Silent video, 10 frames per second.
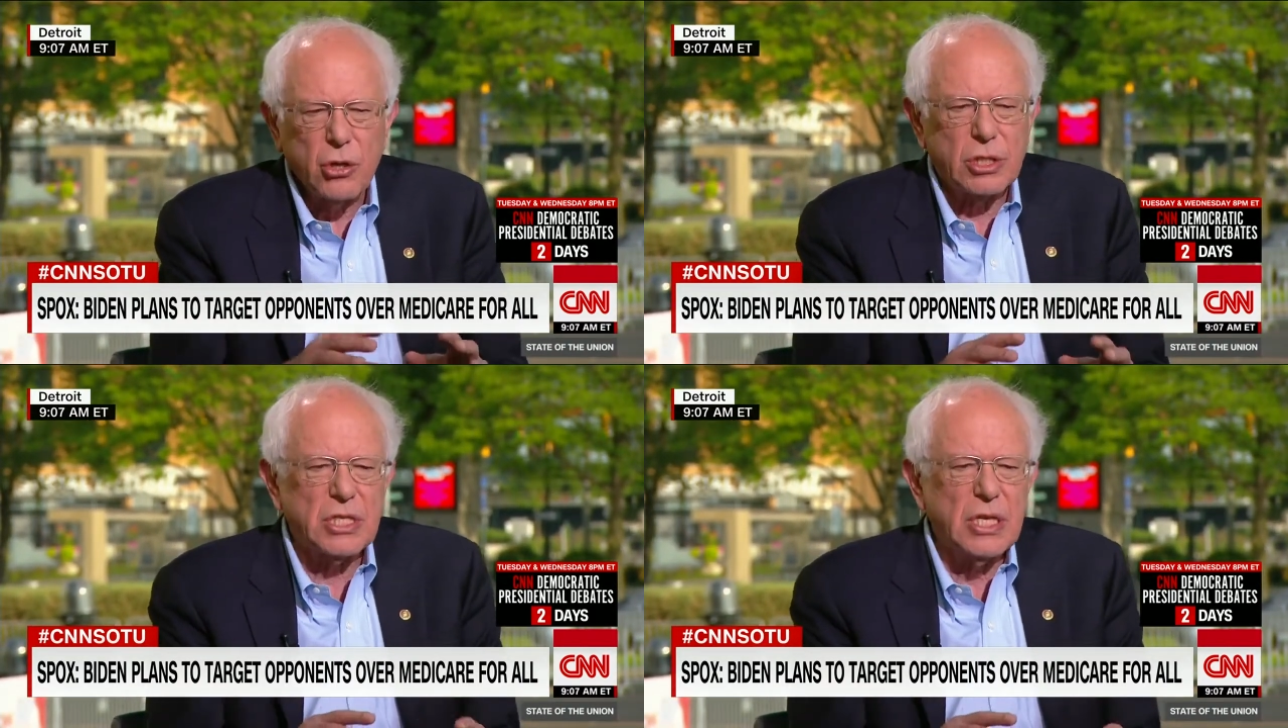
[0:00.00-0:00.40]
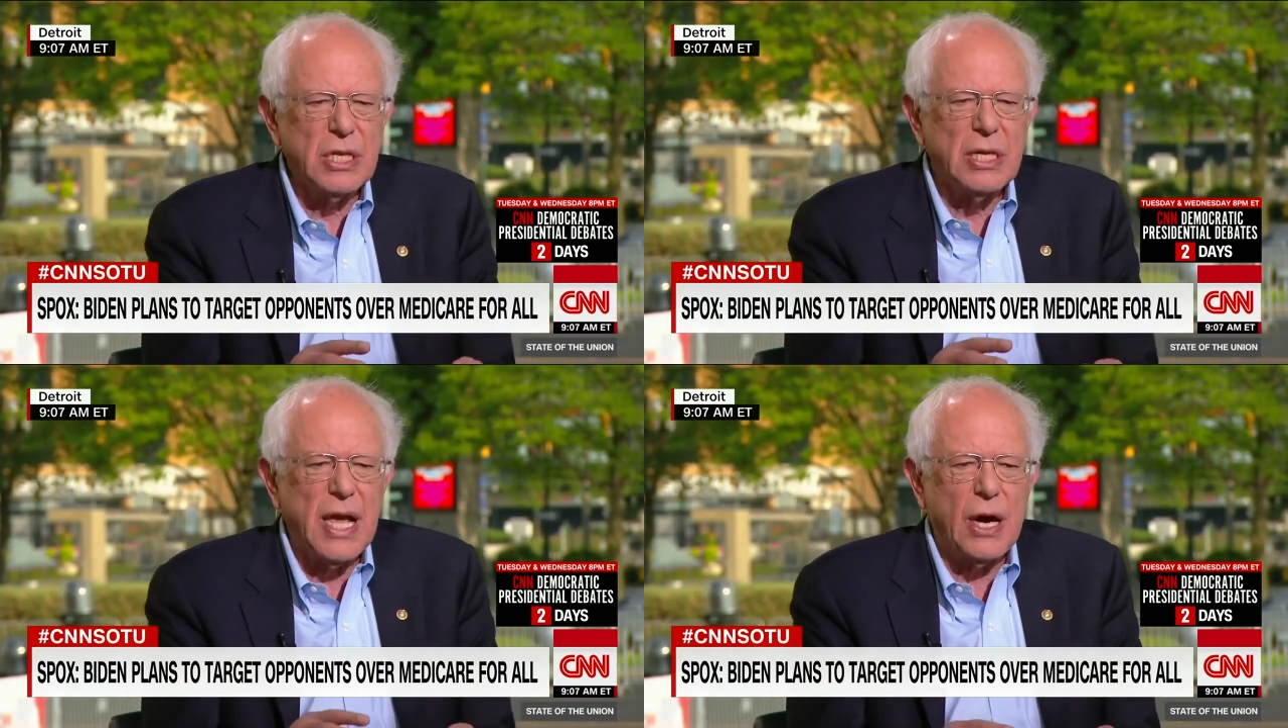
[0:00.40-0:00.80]
You're
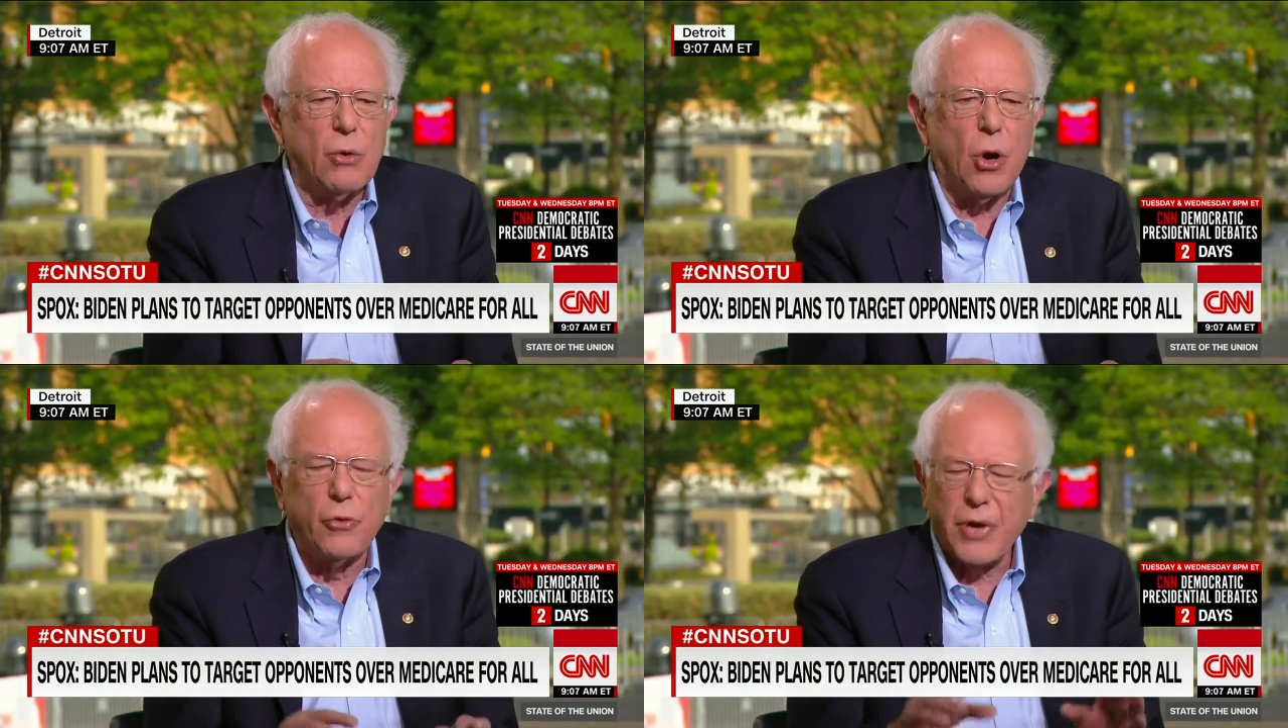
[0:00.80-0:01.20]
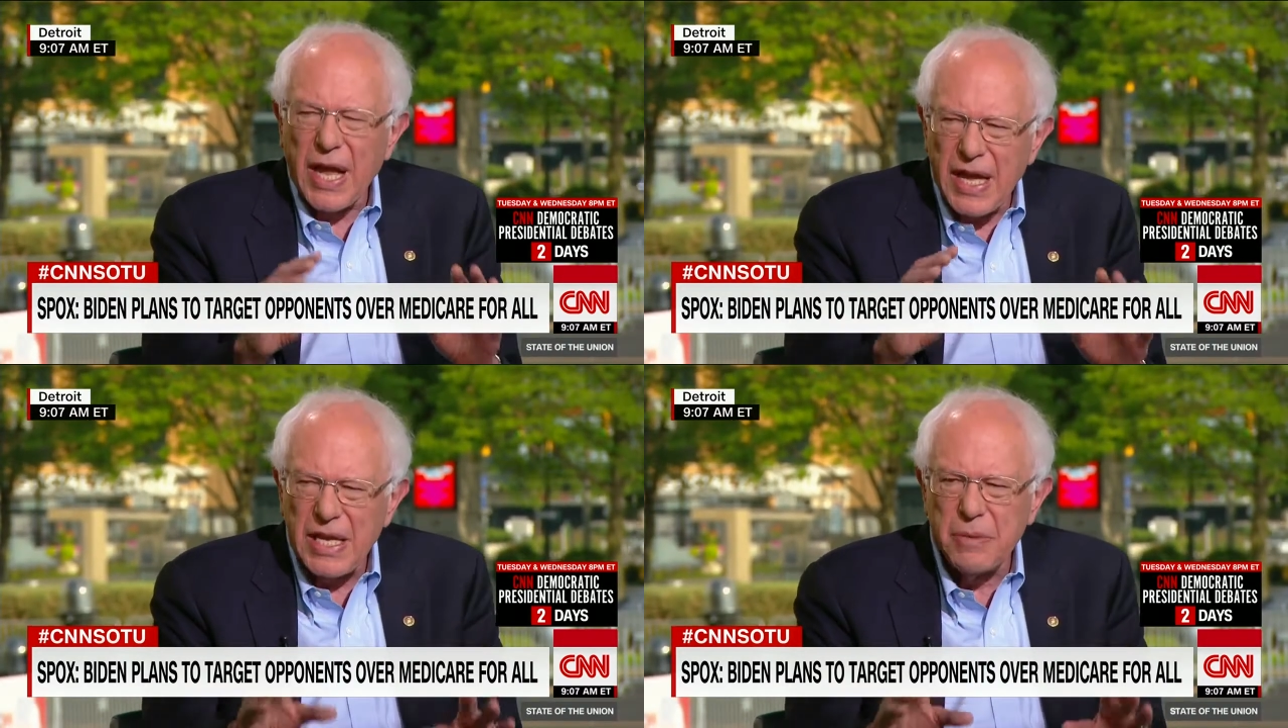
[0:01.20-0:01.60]
seeing now
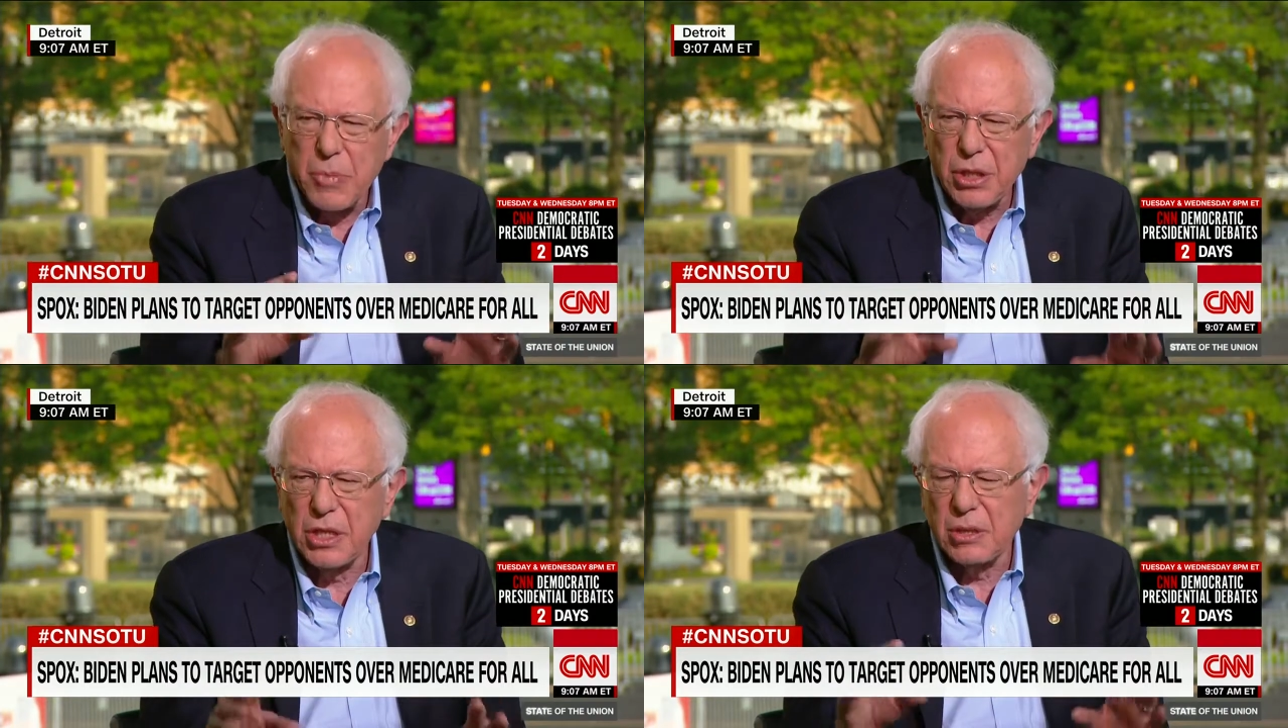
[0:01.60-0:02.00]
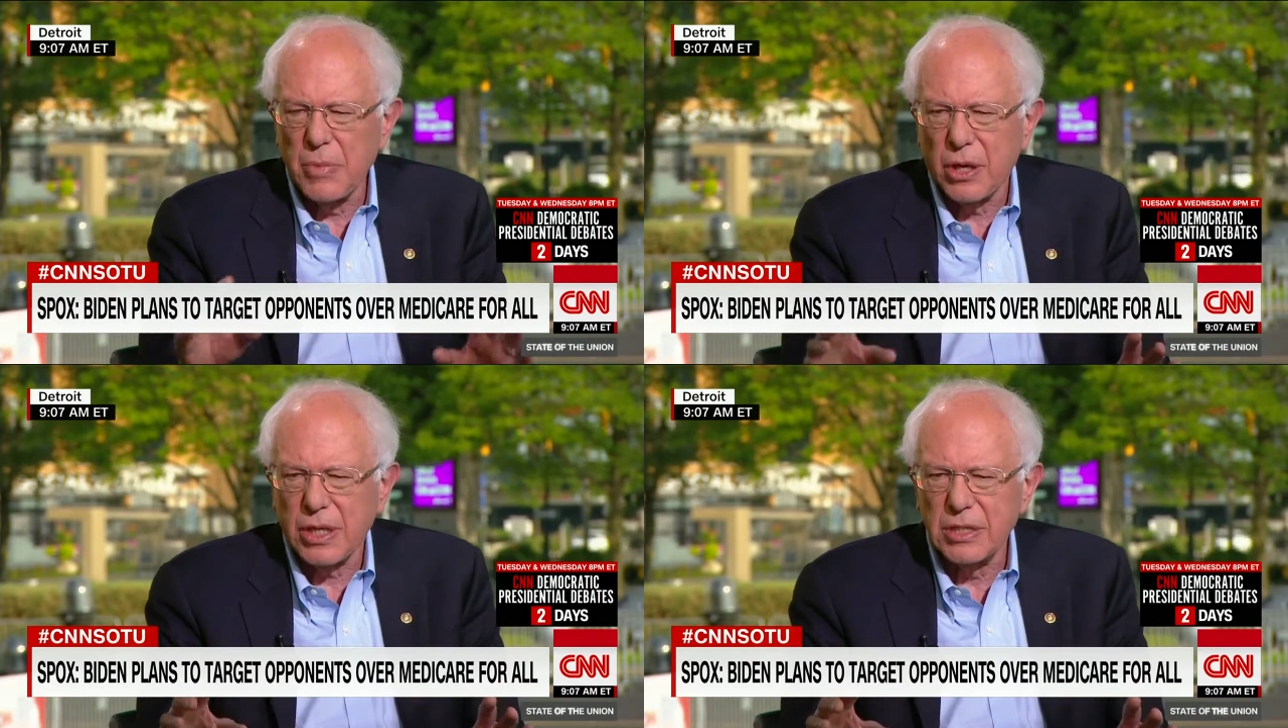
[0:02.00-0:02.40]
over eighty million
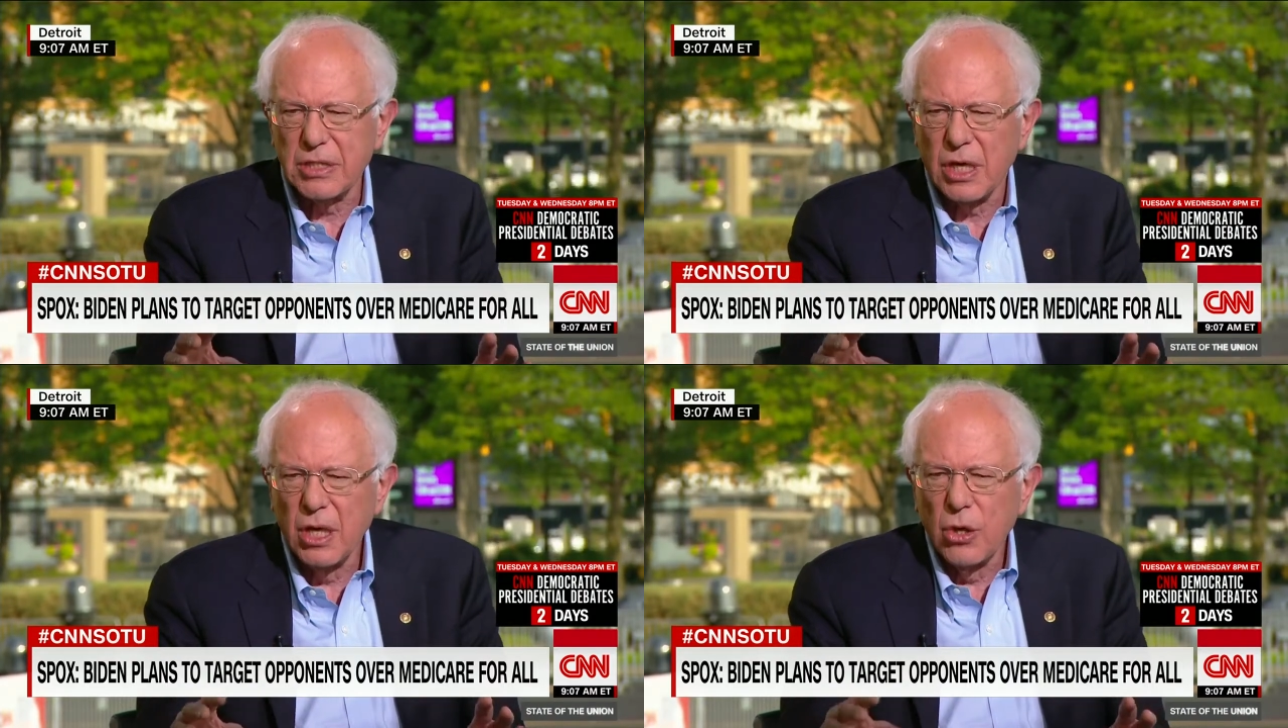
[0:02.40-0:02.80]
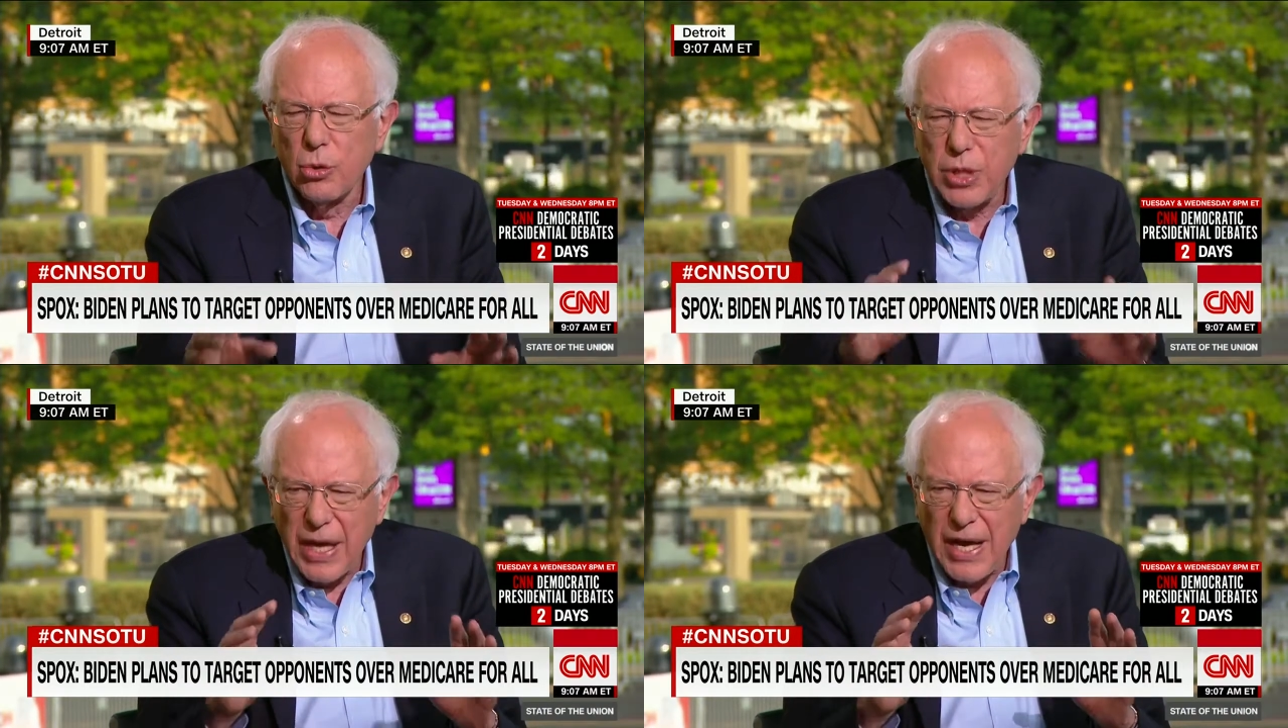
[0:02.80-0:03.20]
Americans
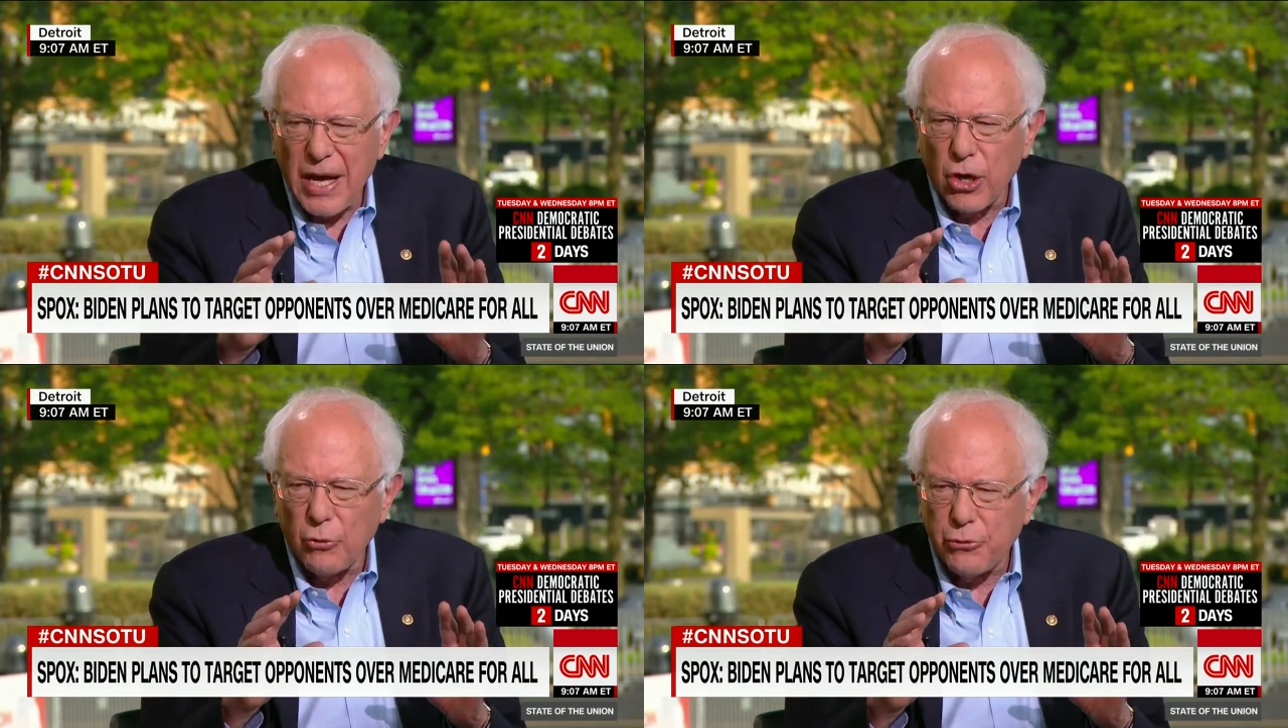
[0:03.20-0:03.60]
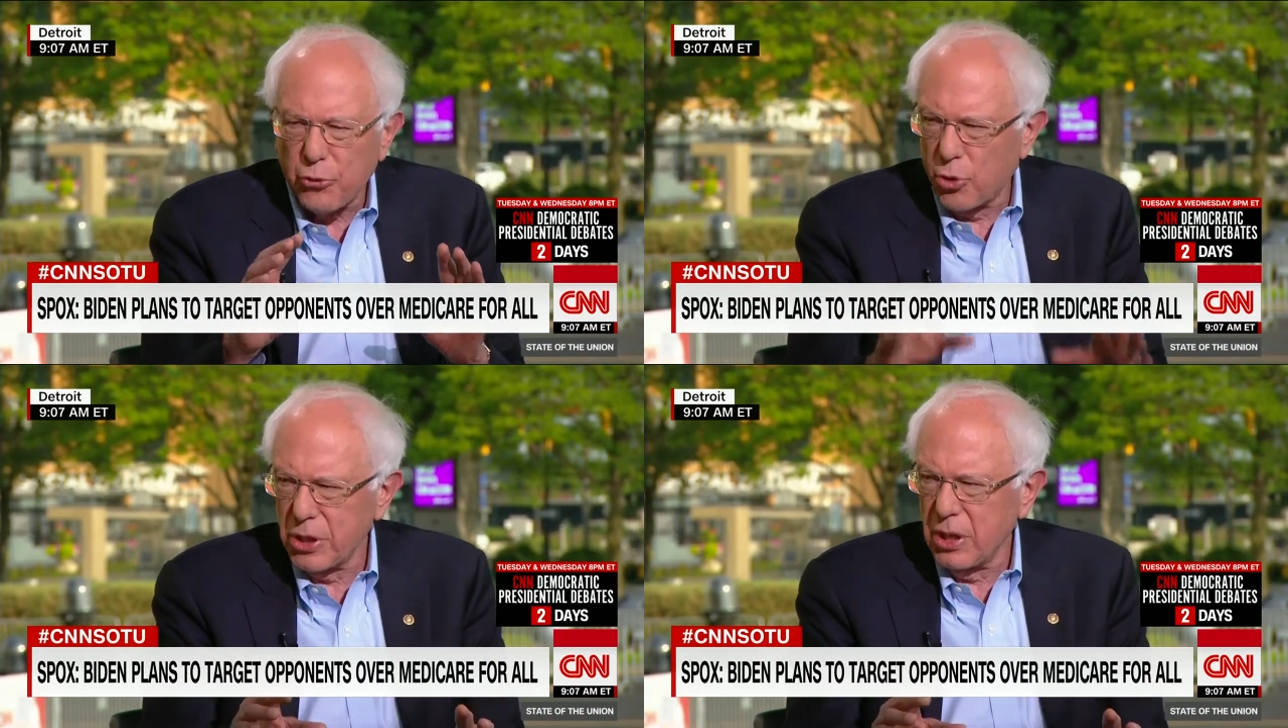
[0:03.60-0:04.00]
who cannot
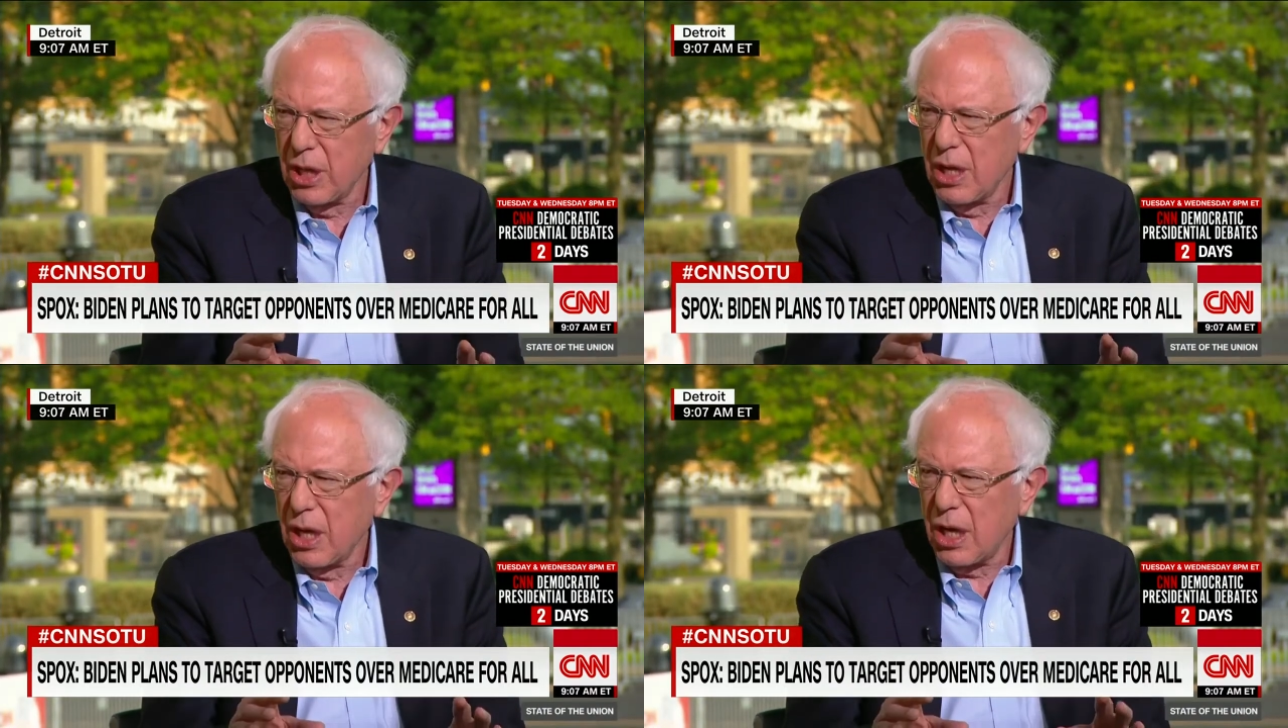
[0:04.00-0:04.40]
afford